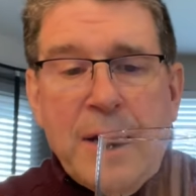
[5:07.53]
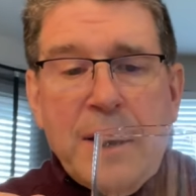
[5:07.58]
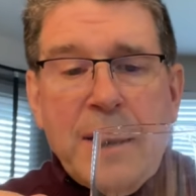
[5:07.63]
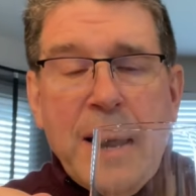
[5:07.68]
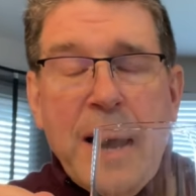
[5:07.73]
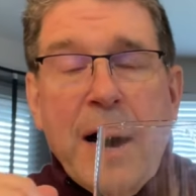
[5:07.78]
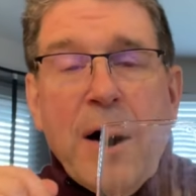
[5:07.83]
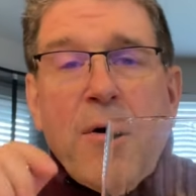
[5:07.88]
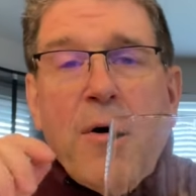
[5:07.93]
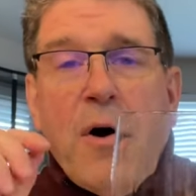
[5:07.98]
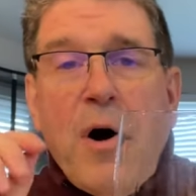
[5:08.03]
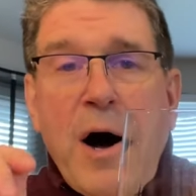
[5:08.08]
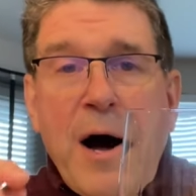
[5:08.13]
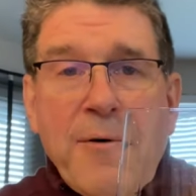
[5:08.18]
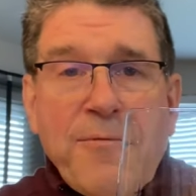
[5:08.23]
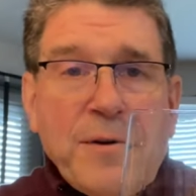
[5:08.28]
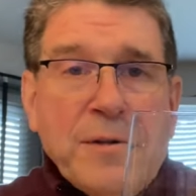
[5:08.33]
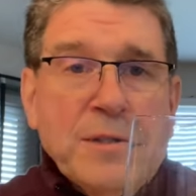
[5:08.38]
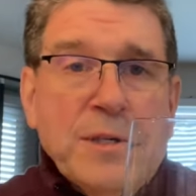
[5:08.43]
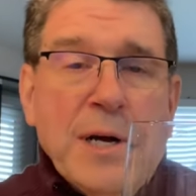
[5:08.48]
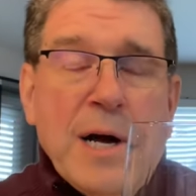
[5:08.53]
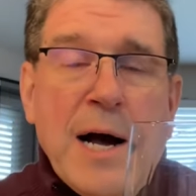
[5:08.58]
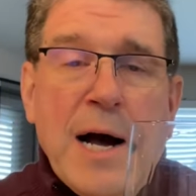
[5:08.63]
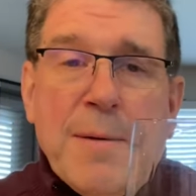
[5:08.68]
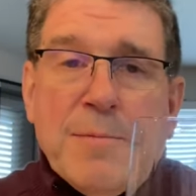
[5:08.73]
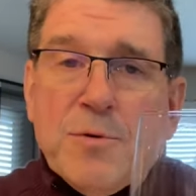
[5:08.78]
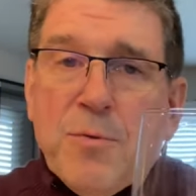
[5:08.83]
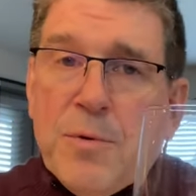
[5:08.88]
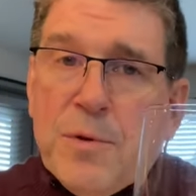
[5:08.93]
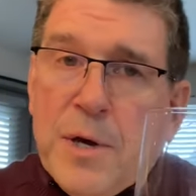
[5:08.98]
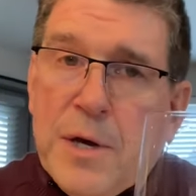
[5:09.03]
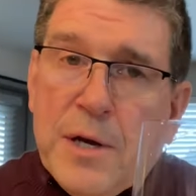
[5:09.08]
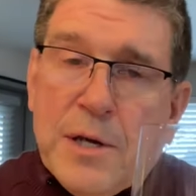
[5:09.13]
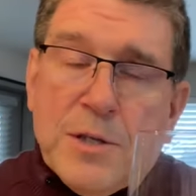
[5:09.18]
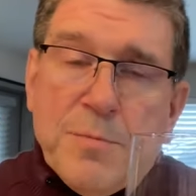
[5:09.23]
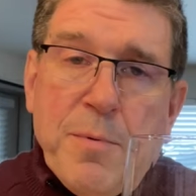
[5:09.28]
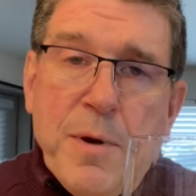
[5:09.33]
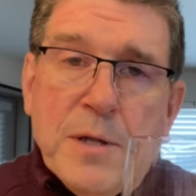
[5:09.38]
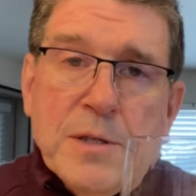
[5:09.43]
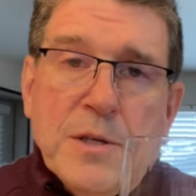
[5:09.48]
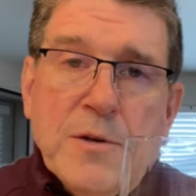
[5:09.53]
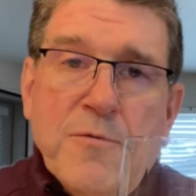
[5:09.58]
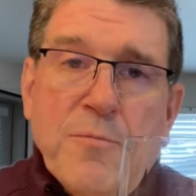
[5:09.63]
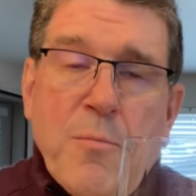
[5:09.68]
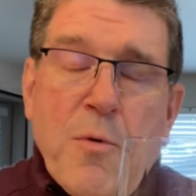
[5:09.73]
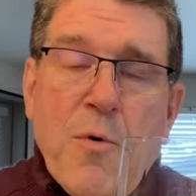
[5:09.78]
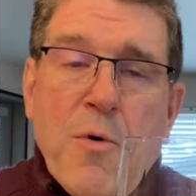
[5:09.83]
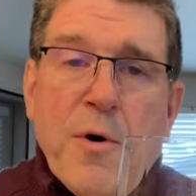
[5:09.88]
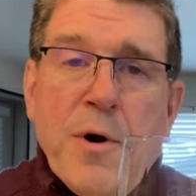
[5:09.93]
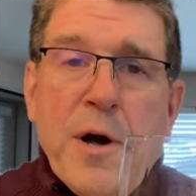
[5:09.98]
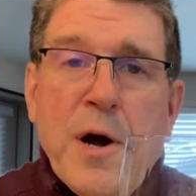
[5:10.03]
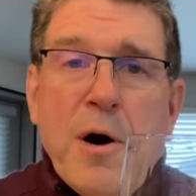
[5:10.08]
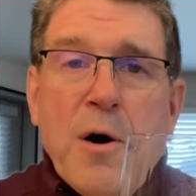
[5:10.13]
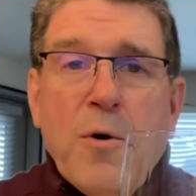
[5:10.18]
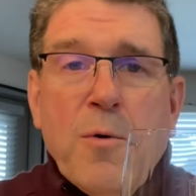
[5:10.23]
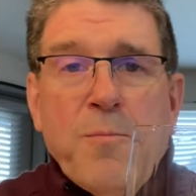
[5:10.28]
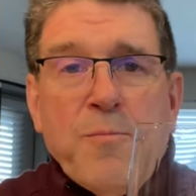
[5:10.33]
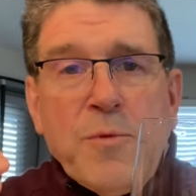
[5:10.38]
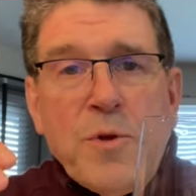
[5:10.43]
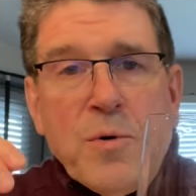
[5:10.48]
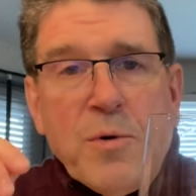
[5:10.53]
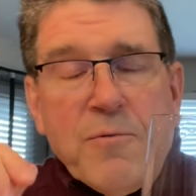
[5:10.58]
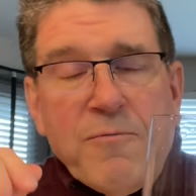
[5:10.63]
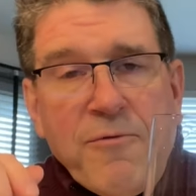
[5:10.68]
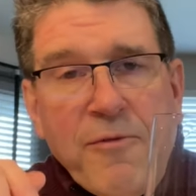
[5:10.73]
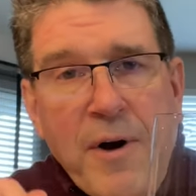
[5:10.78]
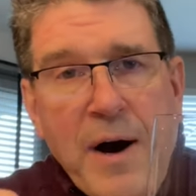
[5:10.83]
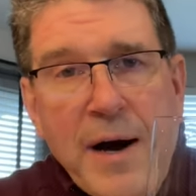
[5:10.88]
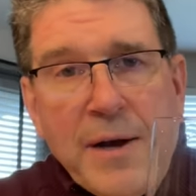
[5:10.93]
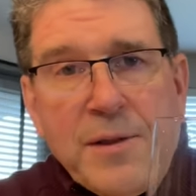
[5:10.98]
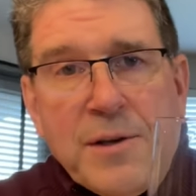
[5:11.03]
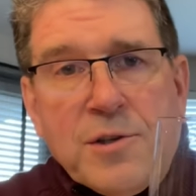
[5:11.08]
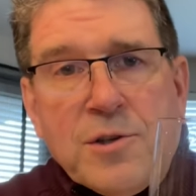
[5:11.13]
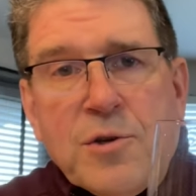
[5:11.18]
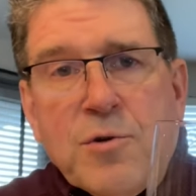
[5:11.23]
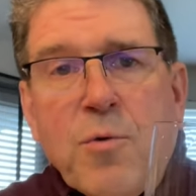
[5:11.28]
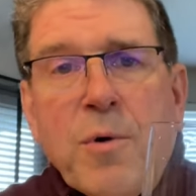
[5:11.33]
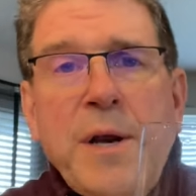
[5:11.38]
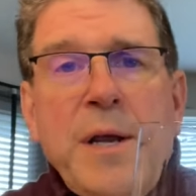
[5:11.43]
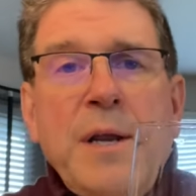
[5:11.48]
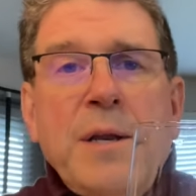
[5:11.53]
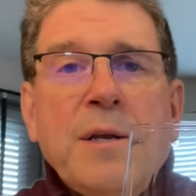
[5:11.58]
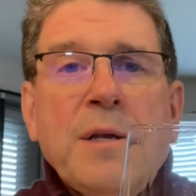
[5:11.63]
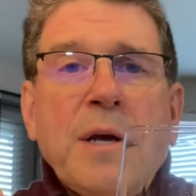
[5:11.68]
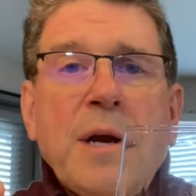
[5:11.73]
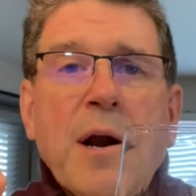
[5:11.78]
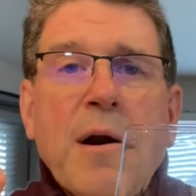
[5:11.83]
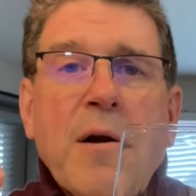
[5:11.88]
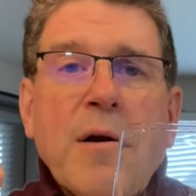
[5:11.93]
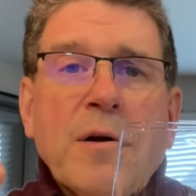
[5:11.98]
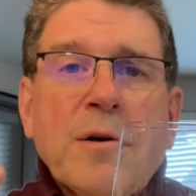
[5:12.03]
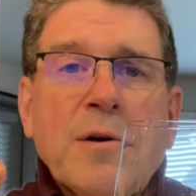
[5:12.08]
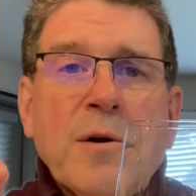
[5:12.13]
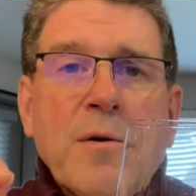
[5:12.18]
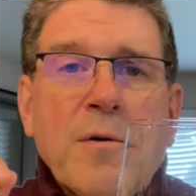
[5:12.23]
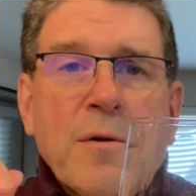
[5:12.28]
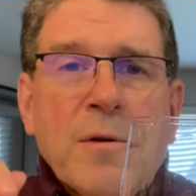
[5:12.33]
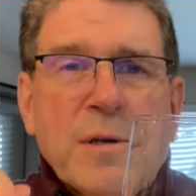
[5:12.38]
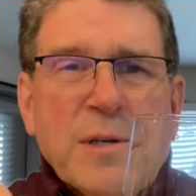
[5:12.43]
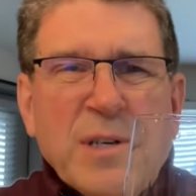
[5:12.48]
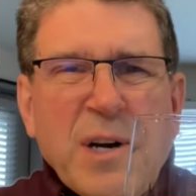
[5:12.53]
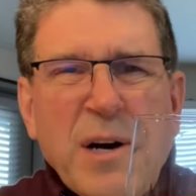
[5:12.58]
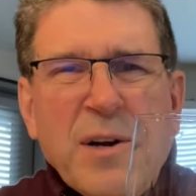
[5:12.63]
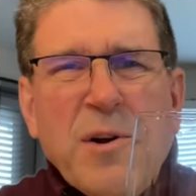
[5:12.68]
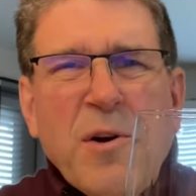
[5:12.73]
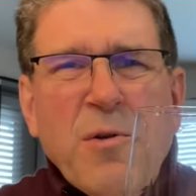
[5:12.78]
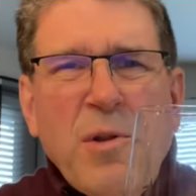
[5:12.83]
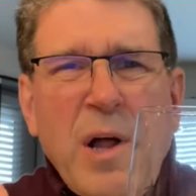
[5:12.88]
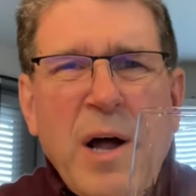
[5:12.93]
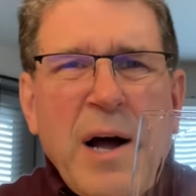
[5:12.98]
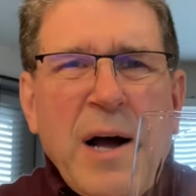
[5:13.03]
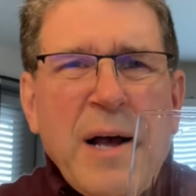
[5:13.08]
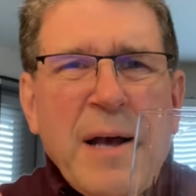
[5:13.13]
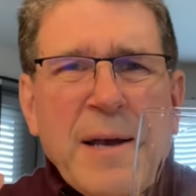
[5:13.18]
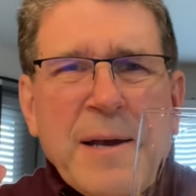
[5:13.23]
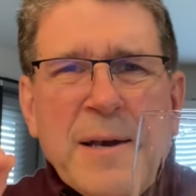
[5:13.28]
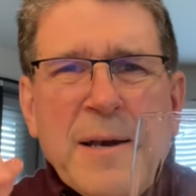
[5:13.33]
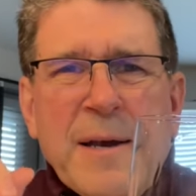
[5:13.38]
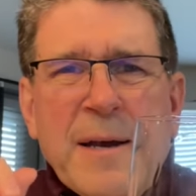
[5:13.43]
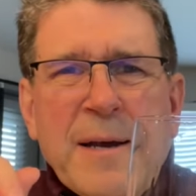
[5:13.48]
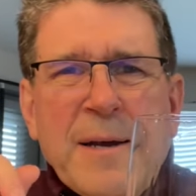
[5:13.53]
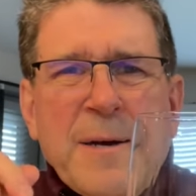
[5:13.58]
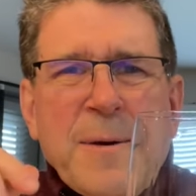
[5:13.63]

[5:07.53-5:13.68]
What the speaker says: Now, oftentimes with inexpensive Bordeaux, you can find this green character, this underlying